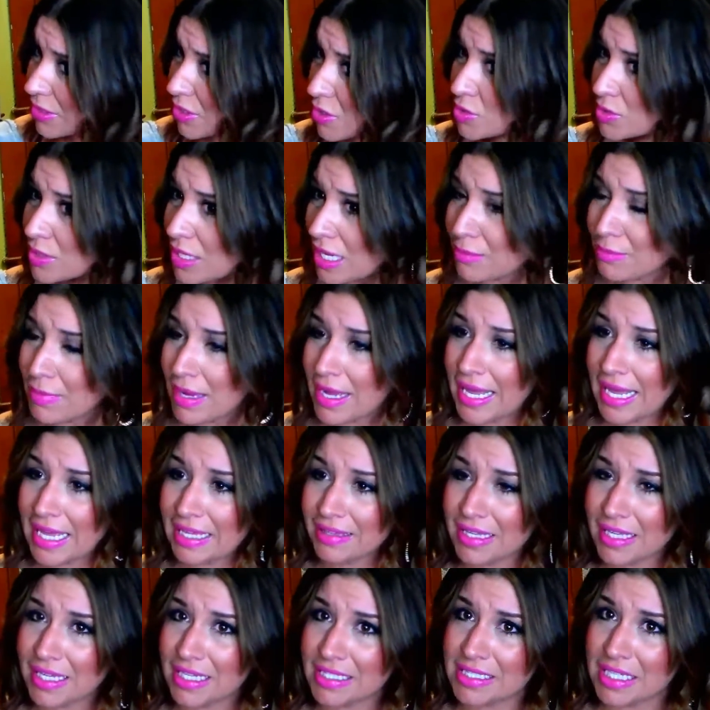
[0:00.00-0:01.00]
I'm going to use like my
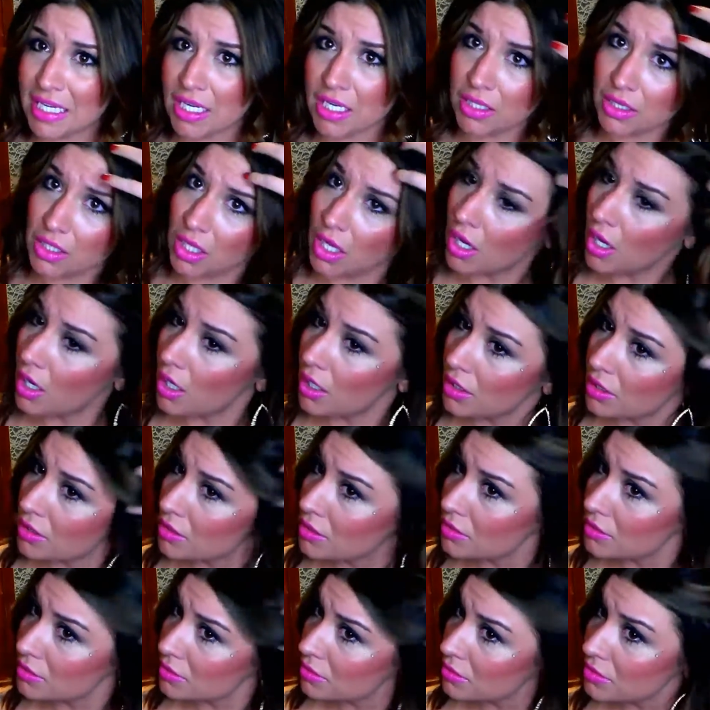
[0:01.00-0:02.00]
hand like it's a
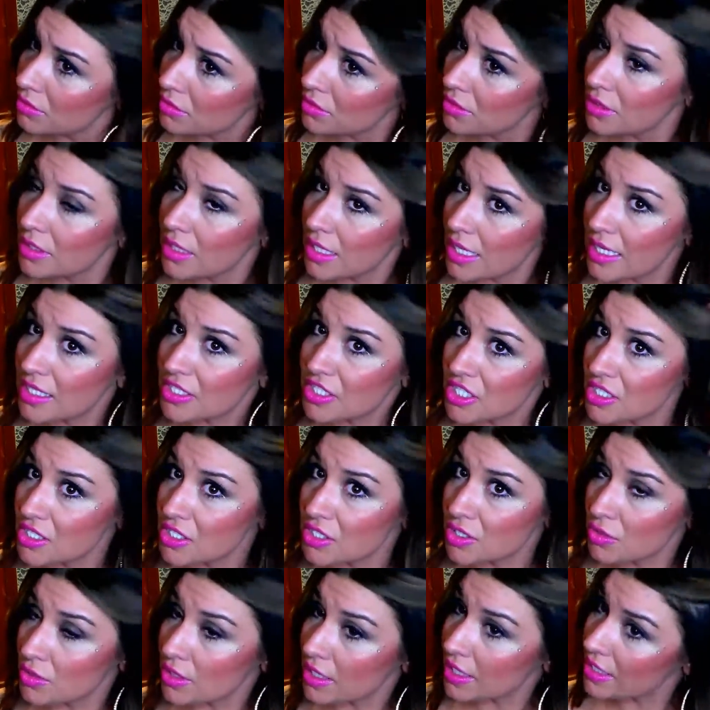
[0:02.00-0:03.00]
claw and
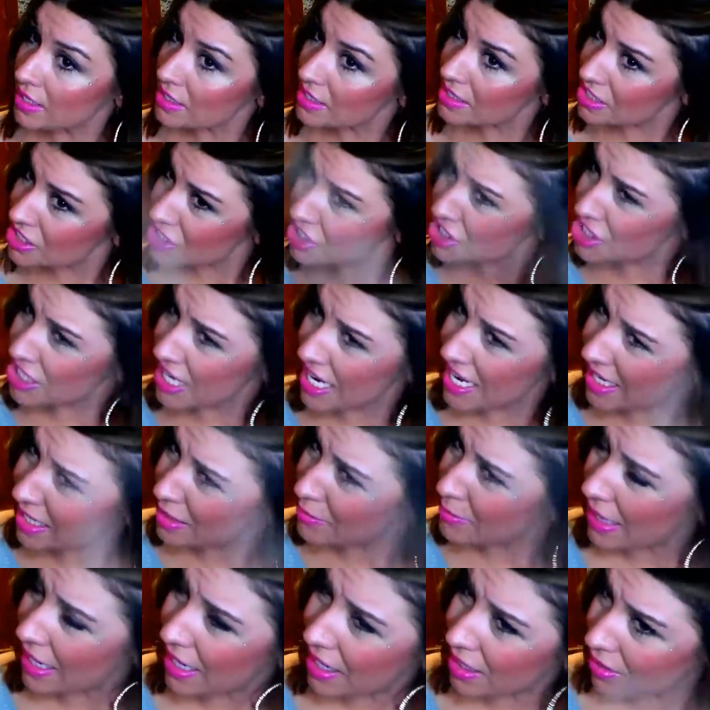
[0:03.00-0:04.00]
just do this, shake
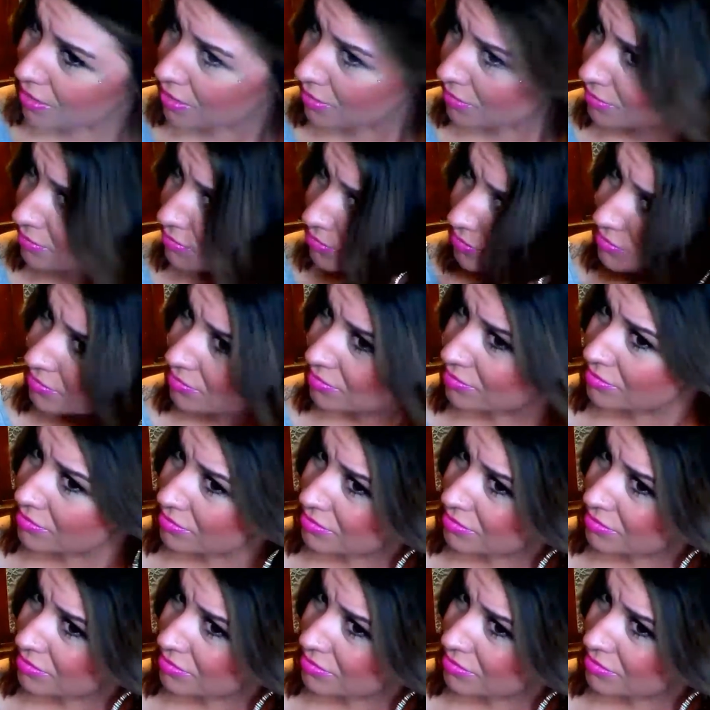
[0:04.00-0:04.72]
them out.